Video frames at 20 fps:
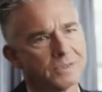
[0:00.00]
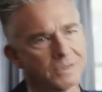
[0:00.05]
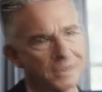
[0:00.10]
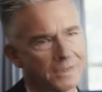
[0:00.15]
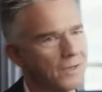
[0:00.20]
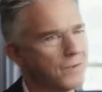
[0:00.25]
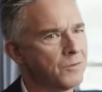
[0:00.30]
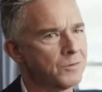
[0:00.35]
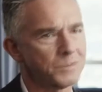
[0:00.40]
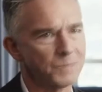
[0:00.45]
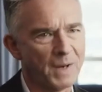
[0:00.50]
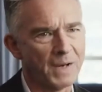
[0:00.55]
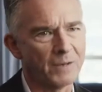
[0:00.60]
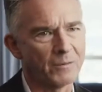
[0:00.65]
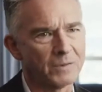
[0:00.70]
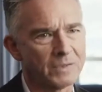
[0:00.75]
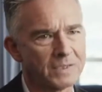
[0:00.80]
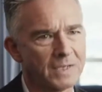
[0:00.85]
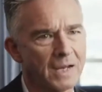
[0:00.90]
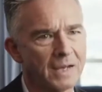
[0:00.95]
that others might
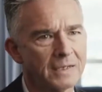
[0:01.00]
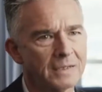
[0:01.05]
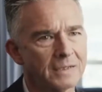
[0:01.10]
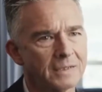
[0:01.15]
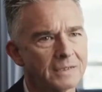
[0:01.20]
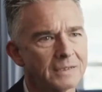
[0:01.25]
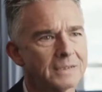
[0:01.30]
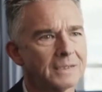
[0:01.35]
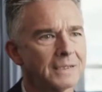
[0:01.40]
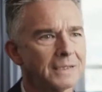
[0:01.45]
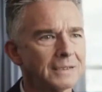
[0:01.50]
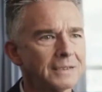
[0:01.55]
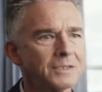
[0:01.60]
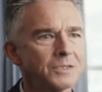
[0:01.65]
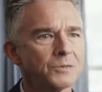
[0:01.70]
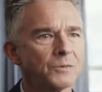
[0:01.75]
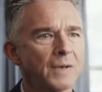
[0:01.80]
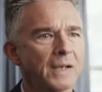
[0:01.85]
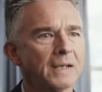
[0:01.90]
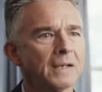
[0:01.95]
recite to
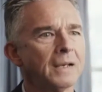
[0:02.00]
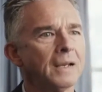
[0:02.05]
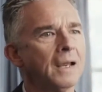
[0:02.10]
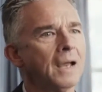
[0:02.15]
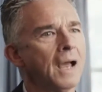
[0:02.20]
illustrate